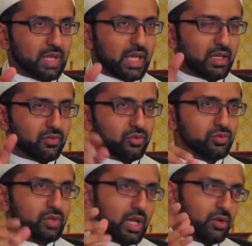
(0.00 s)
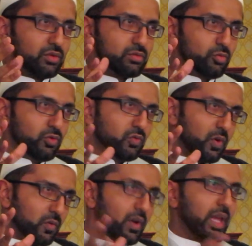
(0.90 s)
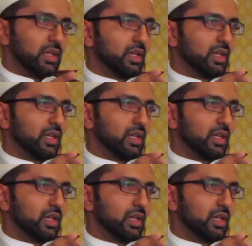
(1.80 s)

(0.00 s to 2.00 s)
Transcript: and if you now move away.